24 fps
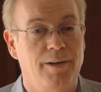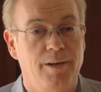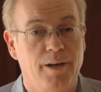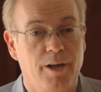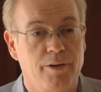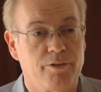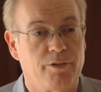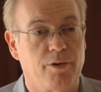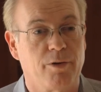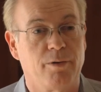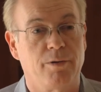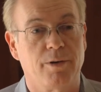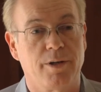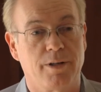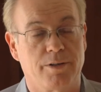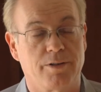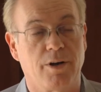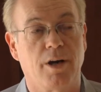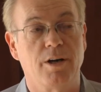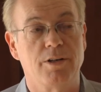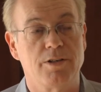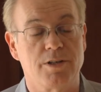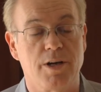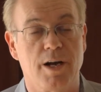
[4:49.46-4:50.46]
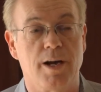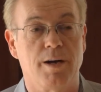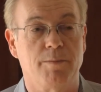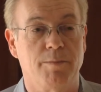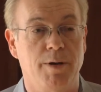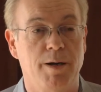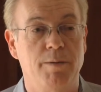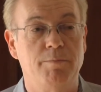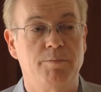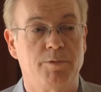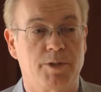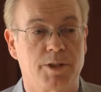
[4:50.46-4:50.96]
So it's our job.
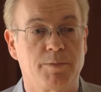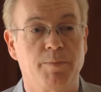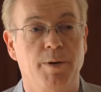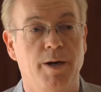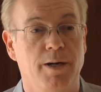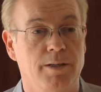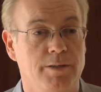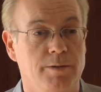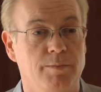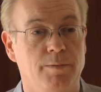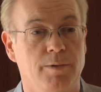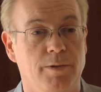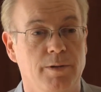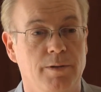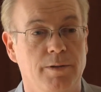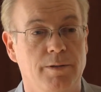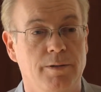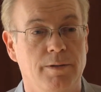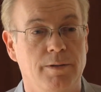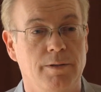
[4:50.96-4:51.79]
I'm responsible.